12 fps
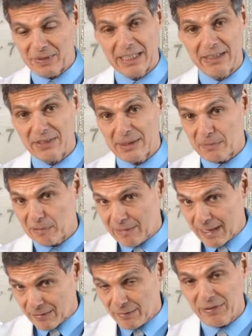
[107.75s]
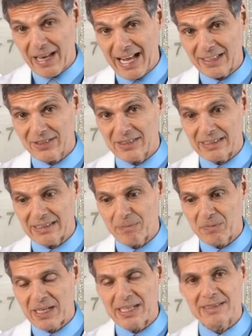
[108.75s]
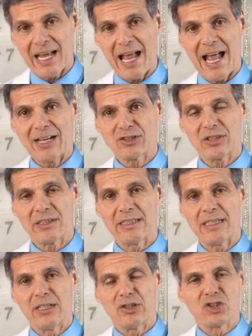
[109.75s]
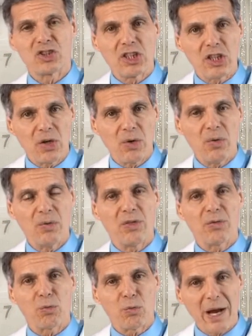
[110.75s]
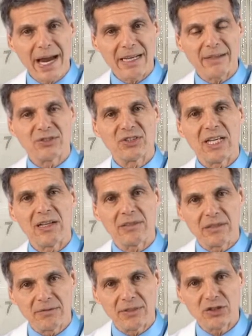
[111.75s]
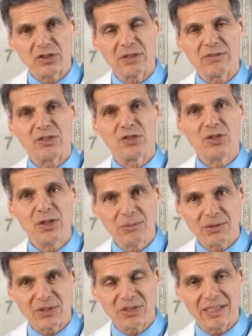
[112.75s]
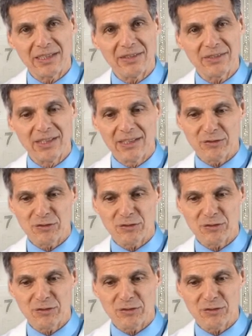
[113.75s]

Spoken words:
giving them ground flaxseed has actually slowed the rate of cell division of the tumor cells